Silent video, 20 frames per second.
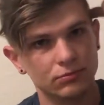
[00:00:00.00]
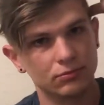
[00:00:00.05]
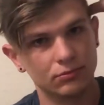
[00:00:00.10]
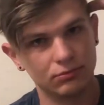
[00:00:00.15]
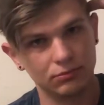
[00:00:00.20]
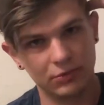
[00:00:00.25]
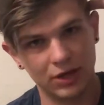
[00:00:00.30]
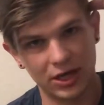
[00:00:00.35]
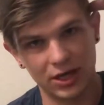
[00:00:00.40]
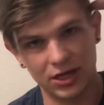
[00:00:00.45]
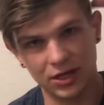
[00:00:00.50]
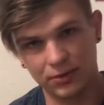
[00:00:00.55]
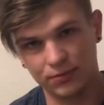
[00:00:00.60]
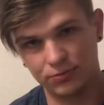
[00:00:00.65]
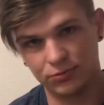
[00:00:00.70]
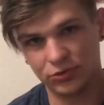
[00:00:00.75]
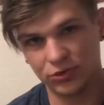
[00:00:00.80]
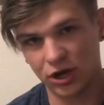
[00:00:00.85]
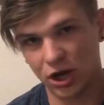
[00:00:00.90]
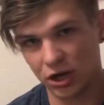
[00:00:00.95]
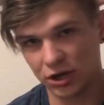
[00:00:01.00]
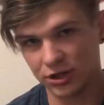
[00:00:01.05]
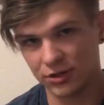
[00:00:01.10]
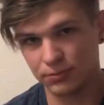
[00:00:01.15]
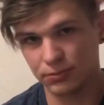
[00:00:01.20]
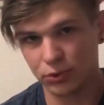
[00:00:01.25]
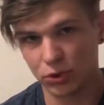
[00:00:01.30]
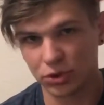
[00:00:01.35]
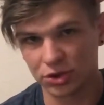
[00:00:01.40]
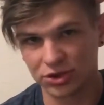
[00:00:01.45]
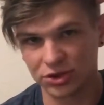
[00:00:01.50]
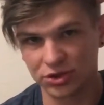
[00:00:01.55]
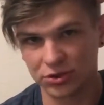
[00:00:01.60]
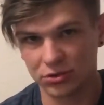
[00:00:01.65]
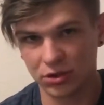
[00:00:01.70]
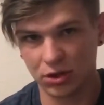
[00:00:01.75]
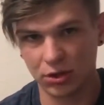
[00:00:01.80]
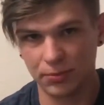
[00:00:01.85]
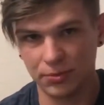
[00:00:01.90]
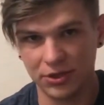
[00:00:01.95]
my talking portion
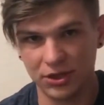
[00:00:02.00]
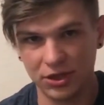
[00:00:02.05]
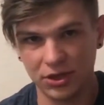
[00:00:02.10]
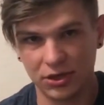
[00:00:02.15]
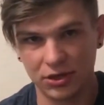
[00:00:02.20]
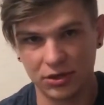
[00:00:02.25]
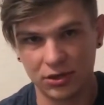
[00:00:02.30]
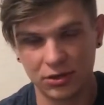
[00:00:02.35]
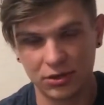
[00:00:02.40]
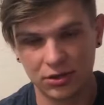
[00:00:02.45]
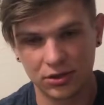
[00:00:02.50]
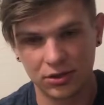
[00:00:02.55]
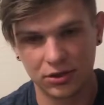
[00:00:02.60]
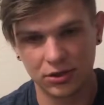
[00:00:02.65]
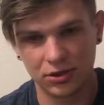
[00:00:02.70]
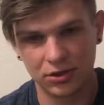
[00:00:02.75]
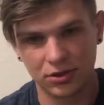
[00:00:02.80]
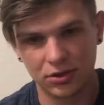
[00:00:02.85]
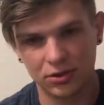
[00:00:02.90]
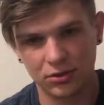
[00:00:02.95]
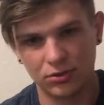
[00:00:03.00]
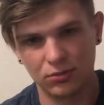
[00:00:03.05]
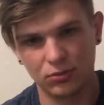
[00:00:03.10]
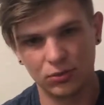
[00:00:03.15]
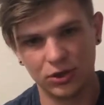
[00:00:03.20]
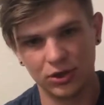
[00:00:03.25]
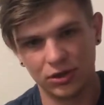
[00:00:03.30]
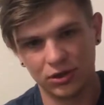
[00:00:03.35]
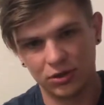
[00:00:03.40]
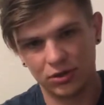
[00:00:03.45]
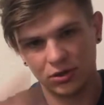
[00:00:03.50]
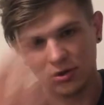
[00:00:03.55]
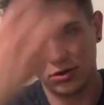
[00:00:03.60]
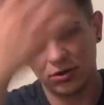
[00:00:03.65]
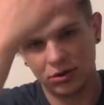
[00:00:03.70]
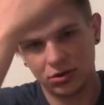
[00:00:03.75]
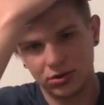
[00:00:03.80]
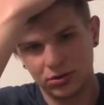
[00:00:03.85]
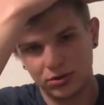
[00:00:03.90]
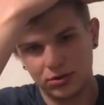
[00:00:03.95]
up here
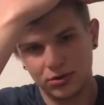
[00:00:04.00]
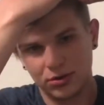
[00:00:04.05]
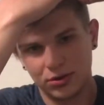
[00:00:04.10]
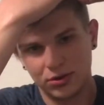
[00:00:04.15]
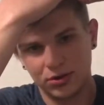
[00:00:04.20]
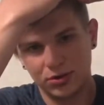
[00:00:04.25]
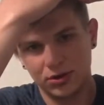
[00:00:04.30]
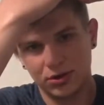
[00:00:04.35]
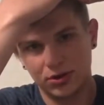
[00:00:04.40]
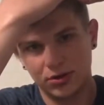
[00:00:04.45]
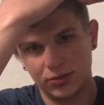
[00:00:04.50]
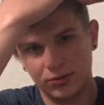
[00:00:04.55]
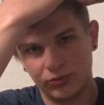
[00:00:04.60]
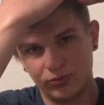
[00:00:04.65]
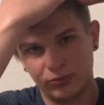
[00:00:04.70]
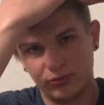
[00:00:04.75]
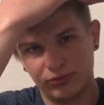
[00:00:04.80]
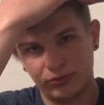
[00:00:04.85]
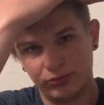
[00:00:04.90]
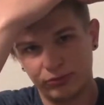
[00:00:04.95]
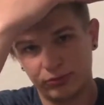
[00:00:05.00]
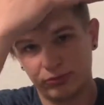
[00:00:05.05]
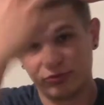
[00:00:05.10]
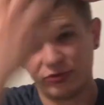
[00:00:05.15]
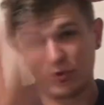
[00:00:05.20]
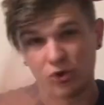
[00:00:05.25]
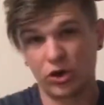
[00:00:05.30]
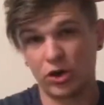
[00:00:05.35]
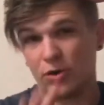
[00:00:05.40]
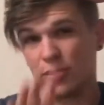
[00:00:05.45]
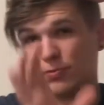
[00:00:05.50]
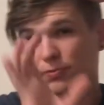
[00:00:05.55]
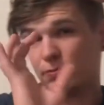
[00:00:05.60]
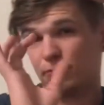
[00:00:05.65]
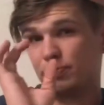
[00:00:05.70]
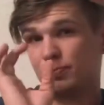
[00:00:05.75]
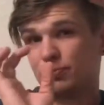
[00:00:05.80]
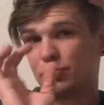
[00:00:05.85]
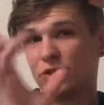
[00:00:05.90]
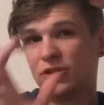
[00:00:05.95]
will, for a
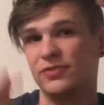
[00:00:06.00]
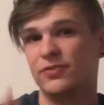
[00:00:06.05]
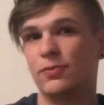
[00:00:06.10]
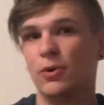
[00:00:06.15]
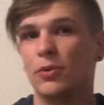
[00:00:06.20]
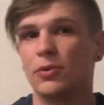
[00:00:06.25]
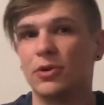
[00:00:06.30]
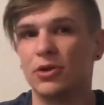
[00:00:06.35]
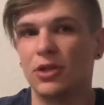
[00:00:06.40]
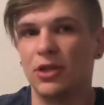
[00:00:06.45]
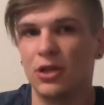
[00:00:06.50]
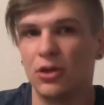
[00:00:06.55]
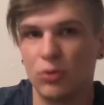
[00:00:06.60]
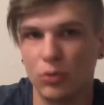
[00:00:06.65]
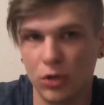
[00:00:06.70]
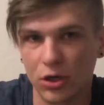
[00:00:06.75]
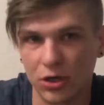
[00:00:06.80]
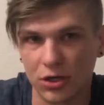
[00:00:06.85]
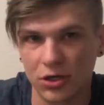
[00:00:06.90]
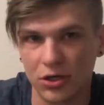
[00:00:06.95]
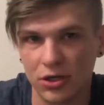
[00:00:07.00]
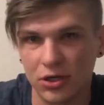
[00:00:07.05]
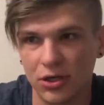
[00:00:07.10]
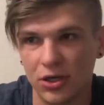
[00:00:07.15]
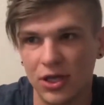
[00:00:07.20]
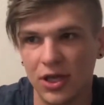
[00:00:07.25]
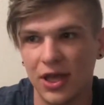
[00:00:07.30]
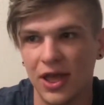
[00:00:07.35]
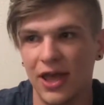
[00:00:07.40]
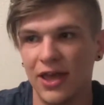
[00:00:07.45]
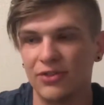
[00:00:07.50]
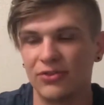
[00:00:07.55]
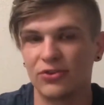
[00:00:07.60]
brief moment, it'll work. And